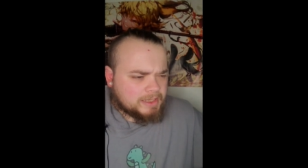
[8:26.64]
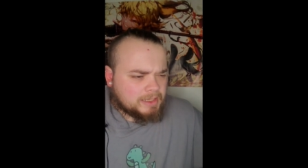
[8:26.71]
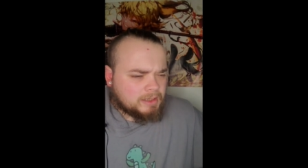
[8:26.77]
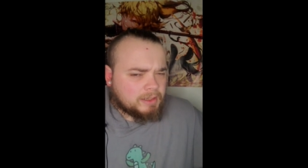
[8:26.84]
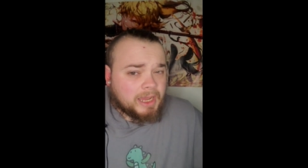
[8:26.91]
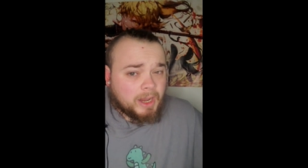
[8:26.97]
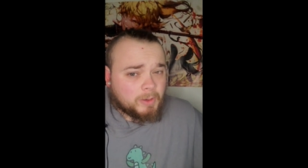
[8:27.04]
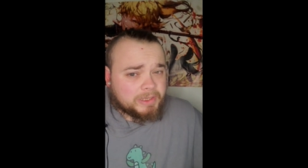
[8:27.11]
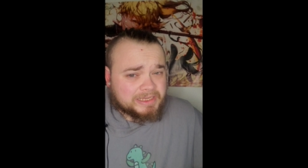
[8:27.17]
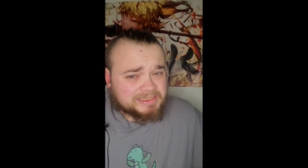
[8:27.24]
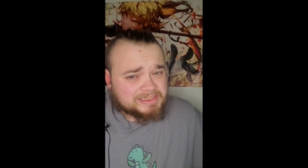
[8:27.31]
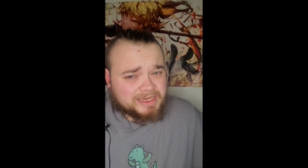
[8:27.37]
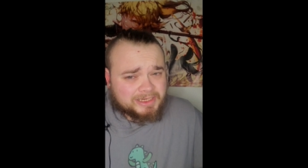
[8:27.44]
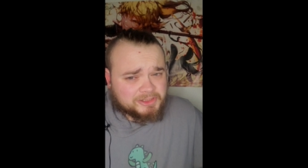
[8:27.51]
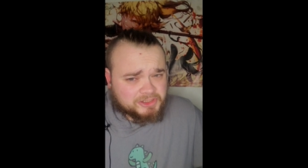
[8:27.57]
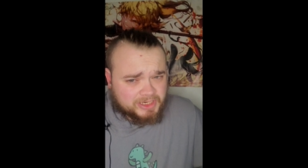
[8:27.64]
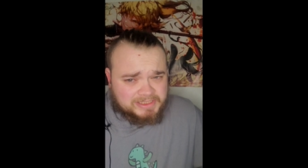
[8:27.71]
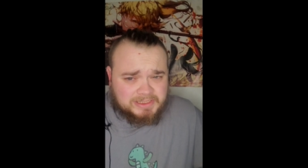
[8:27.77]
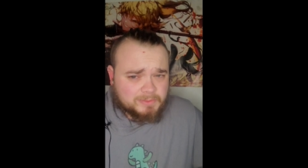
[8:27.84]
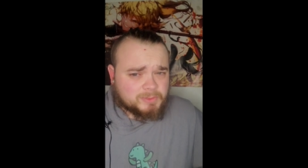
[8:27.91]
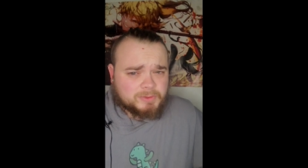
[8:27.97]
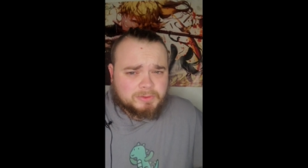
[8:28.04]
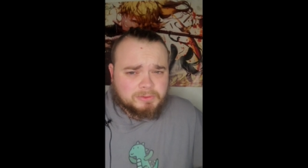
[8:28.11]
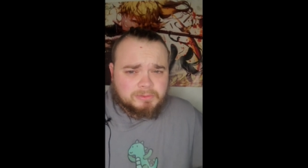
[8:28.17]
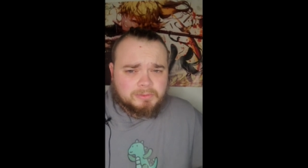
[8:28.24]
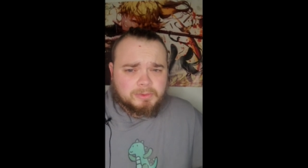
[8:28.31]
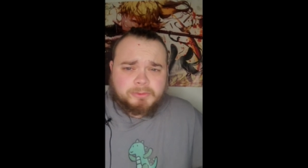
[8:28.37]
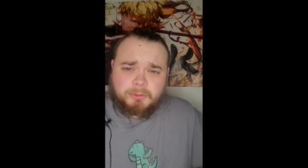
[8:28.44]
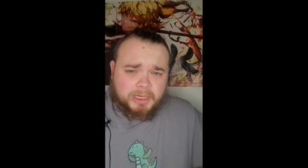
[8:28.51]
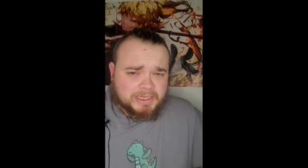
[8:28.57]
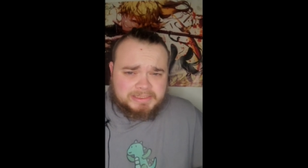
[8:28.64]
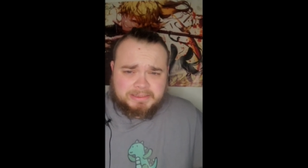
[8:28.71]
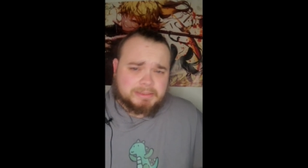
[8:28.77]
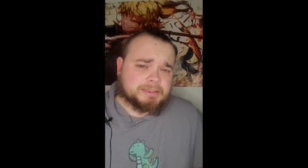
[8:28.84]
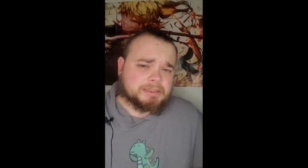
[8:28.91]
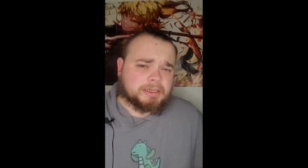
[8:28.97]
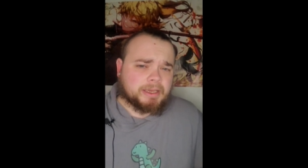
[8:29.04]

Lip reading: Now, it's digestible, granted,